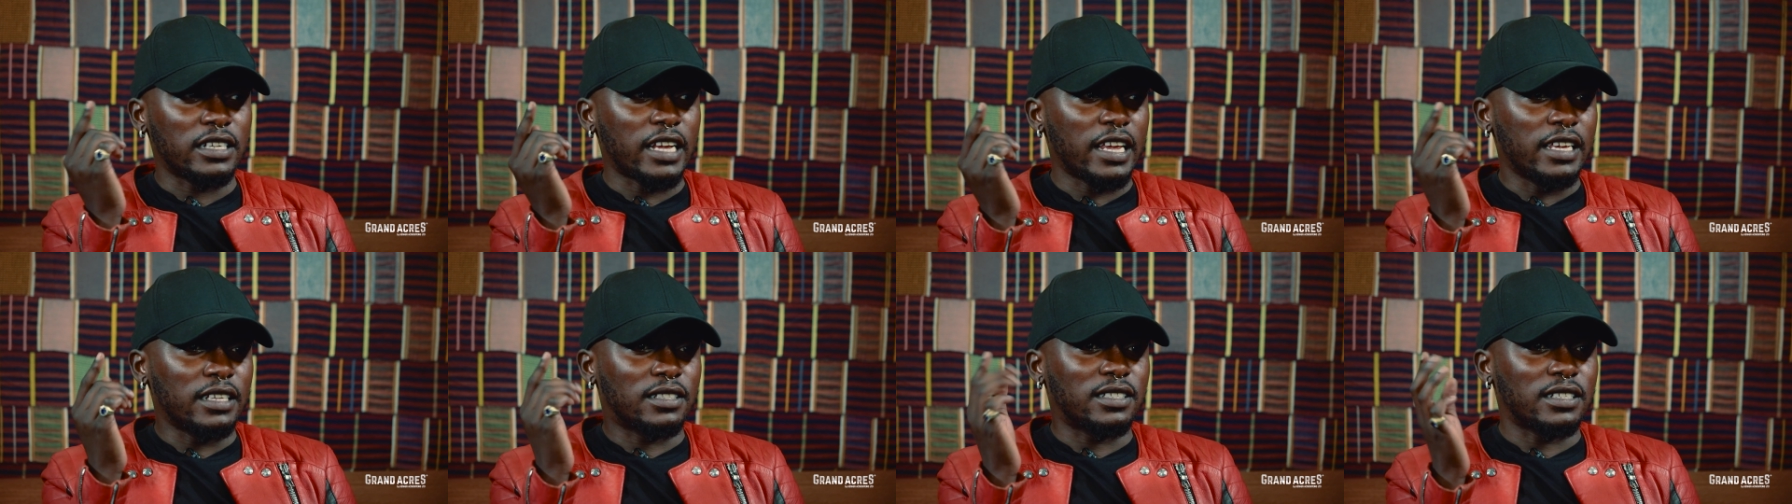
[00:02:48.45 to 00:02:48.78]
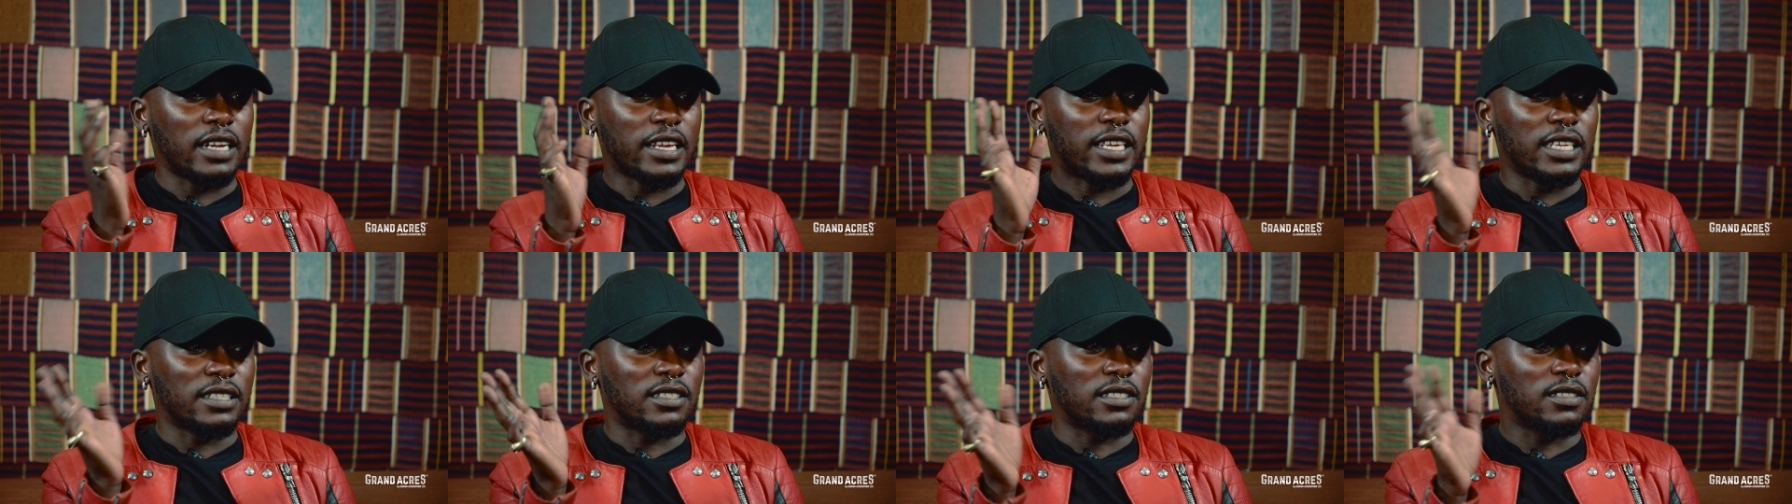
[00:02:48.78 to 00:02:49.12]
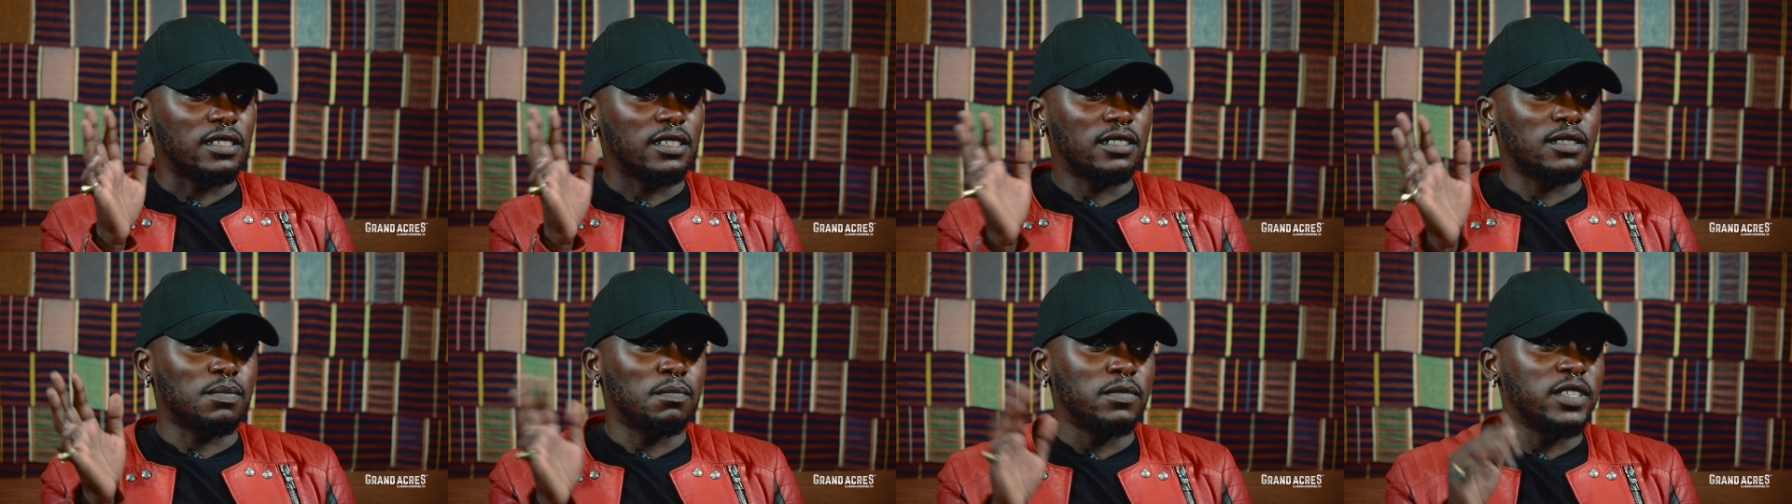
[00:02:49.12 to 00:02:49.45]
Like
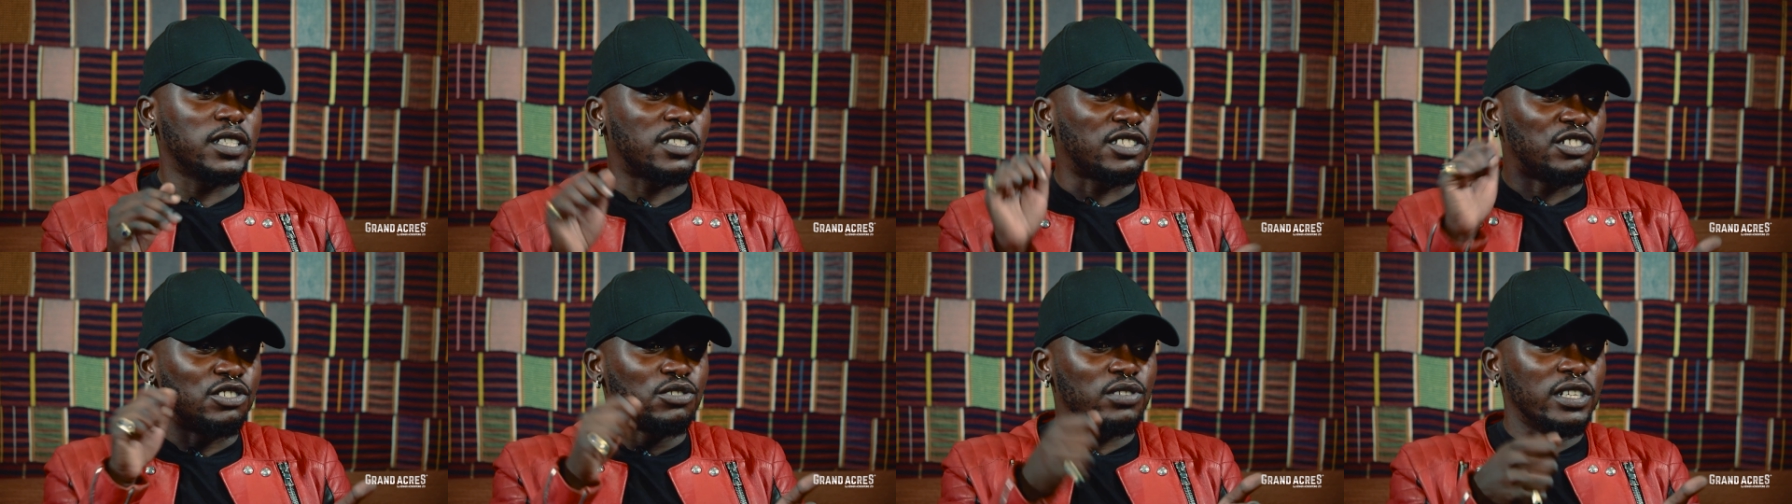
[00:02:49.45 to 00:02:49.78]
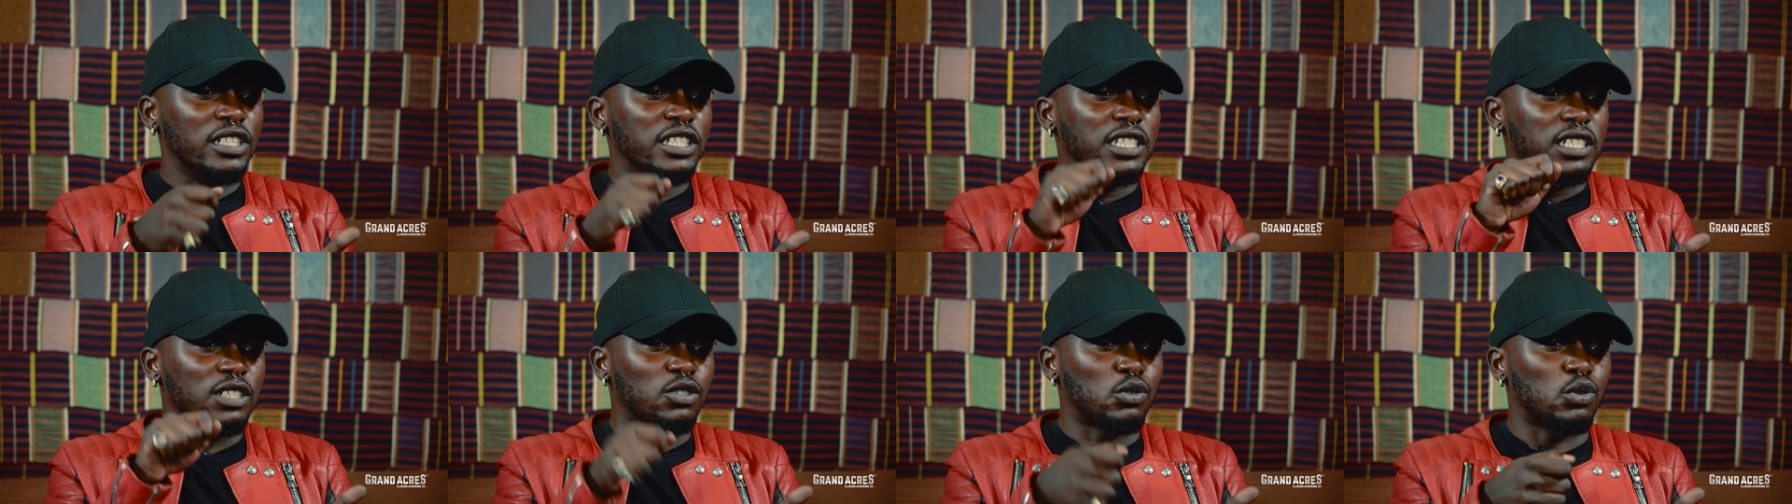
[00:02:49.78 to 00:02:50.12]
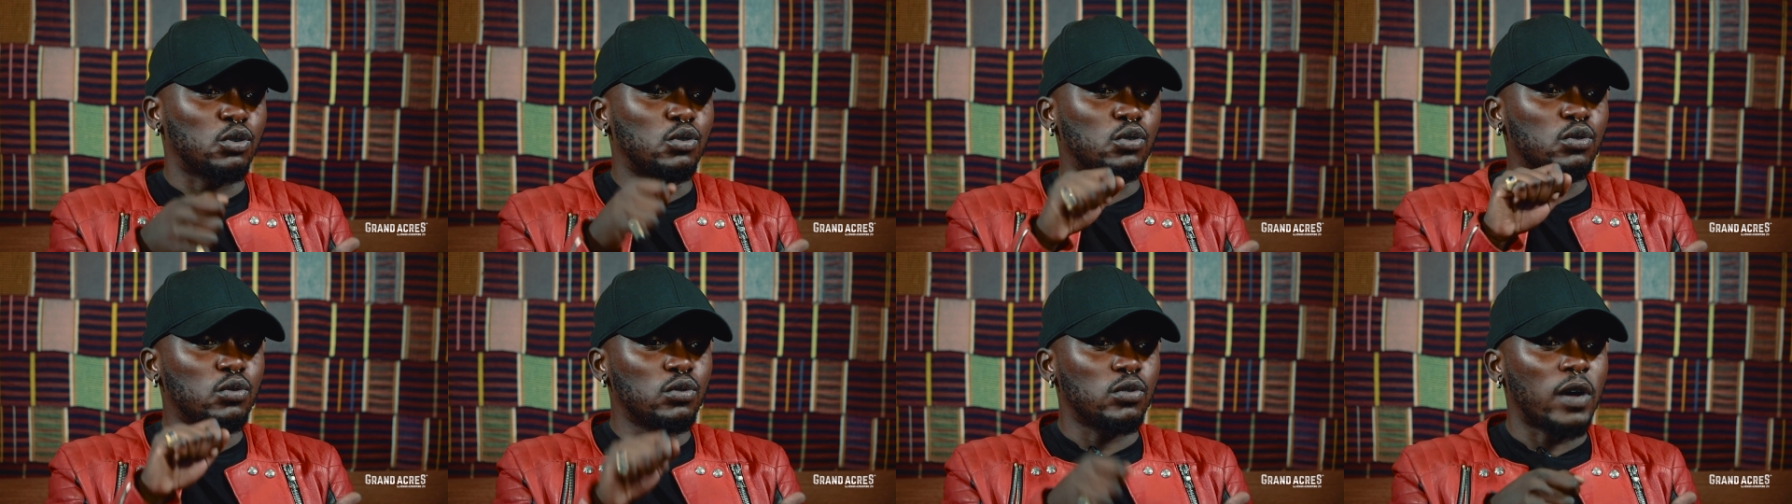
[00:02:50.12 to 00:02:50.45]
it's drilled
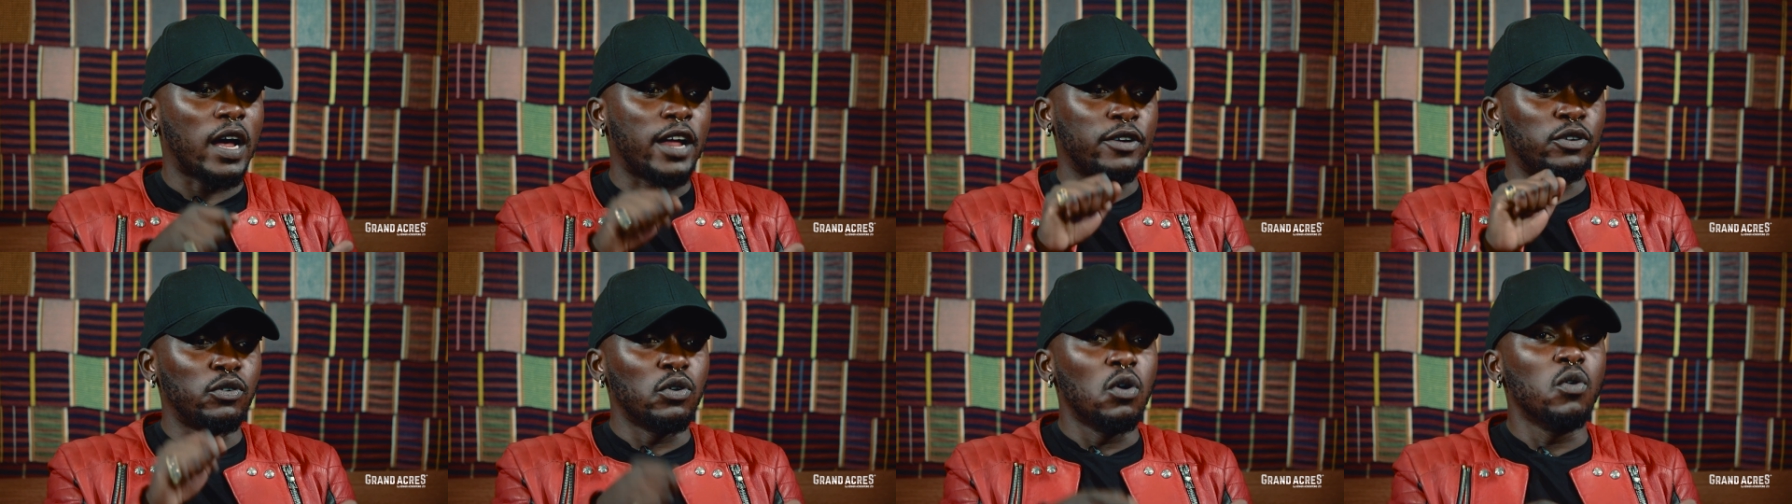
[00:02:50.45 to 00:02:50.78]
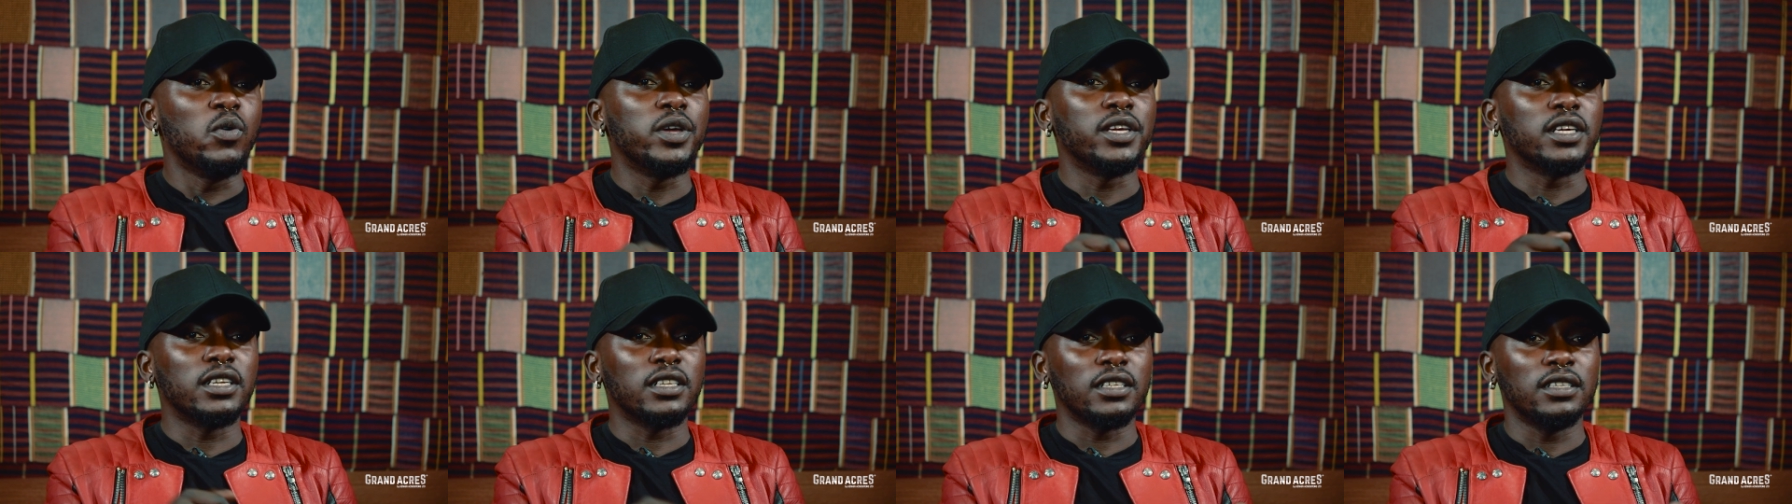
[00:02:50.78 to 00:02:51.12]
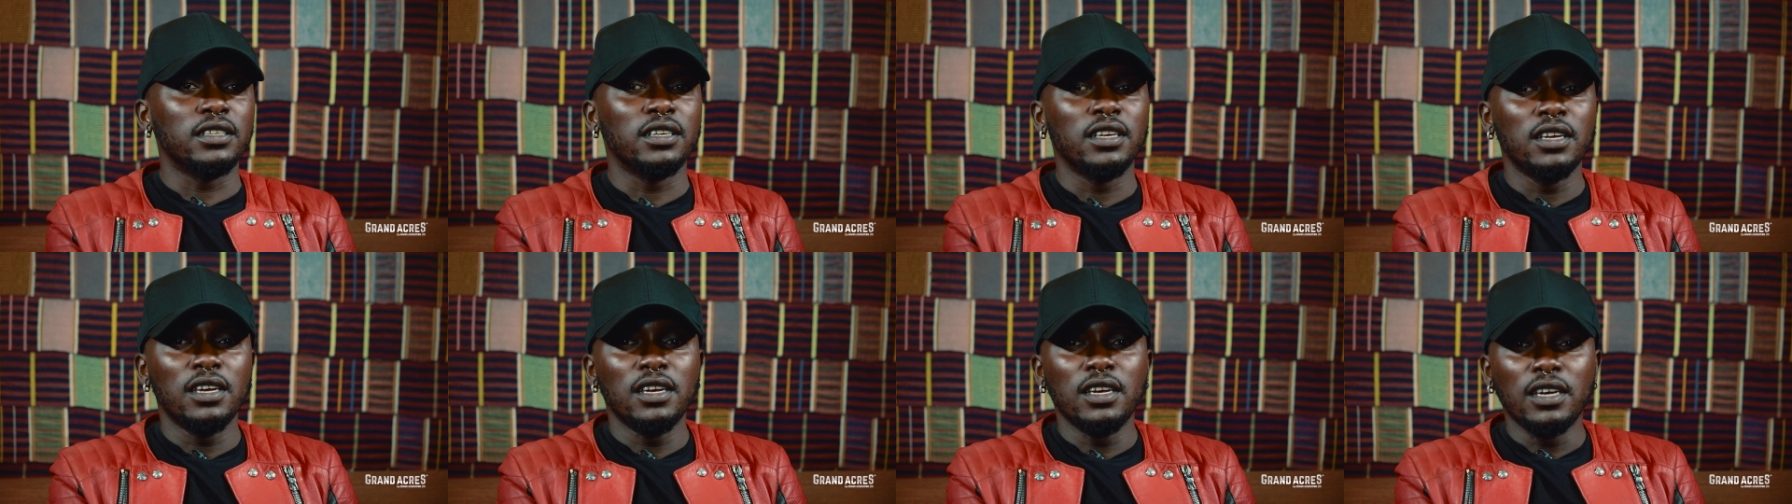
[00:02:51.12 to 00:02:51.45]
into you
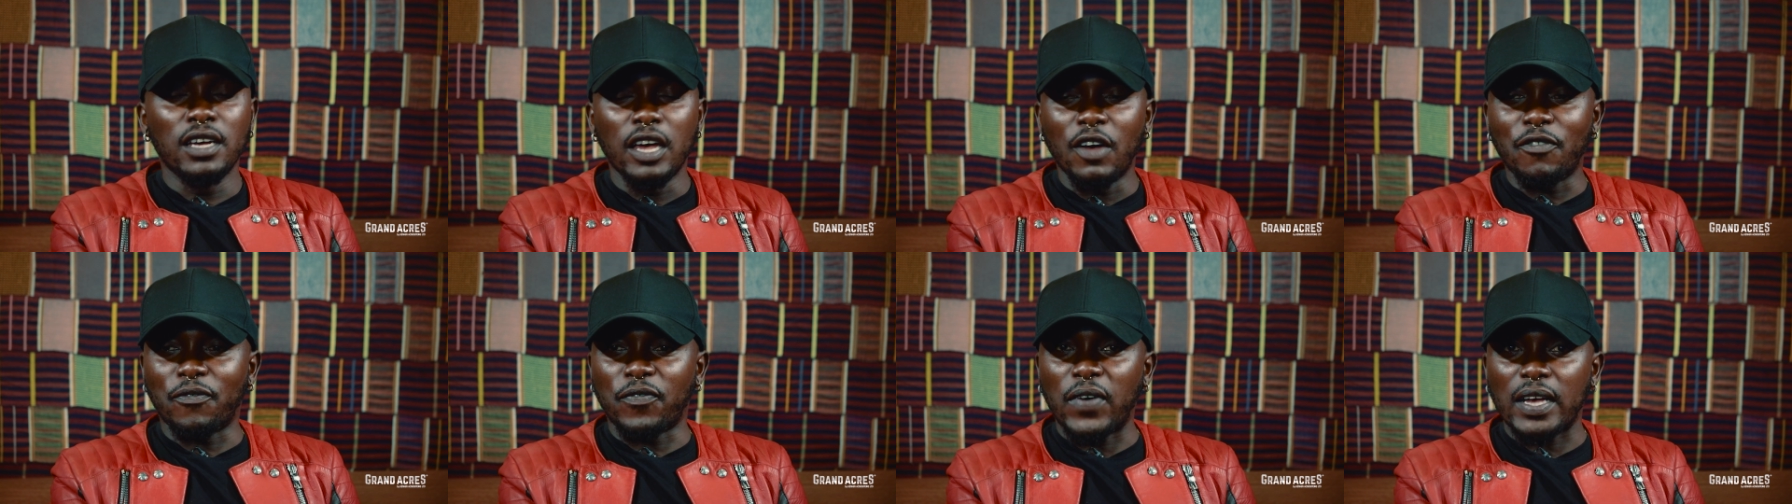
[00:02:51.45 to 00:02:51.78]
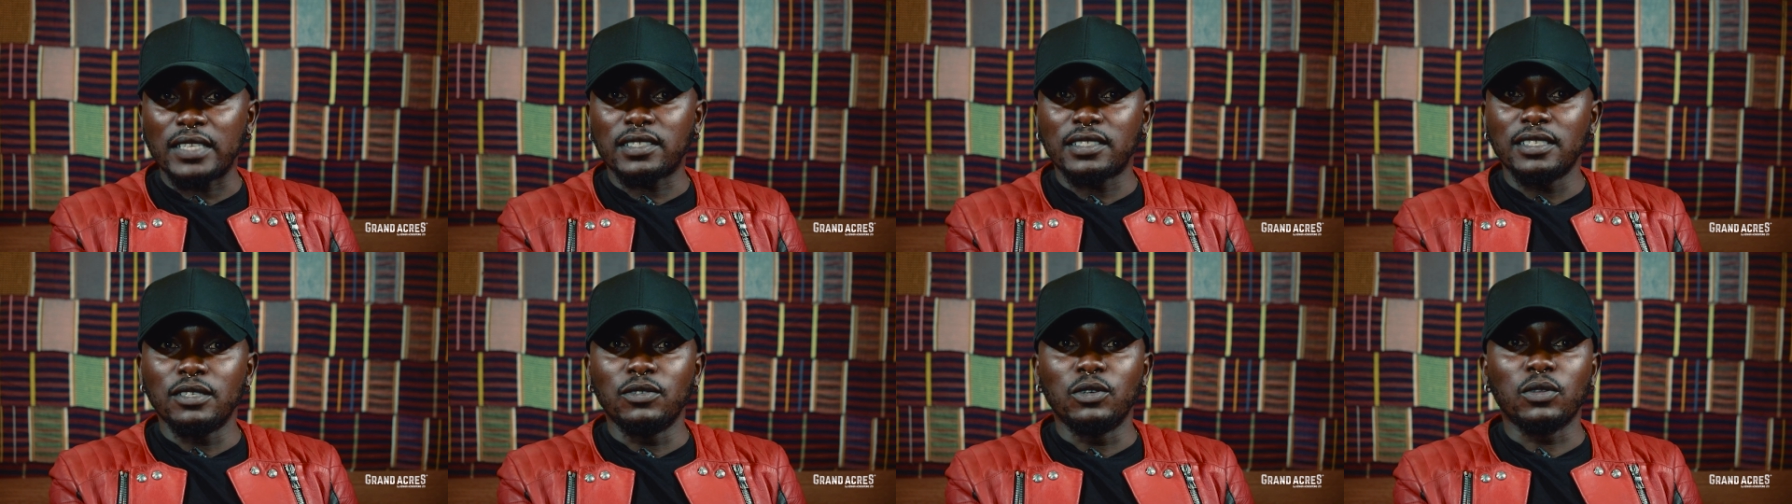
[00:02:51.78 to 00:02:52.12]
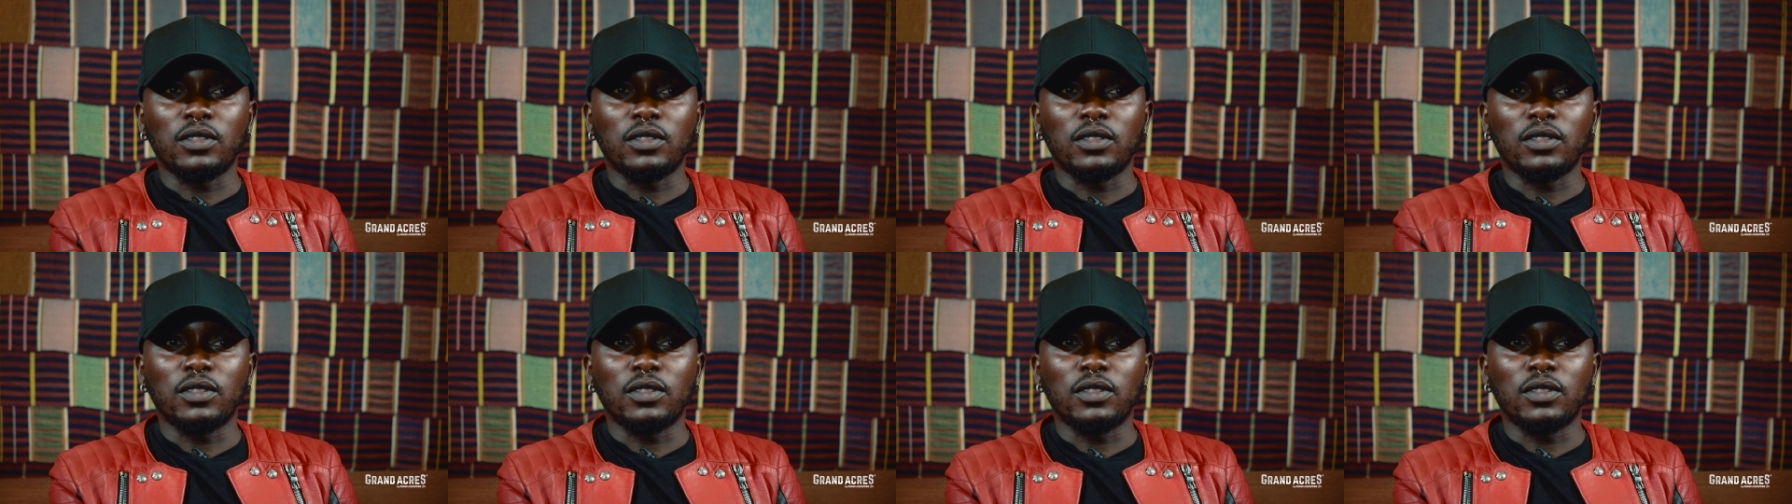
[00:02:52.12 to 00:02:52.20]
unknowingly. The first thing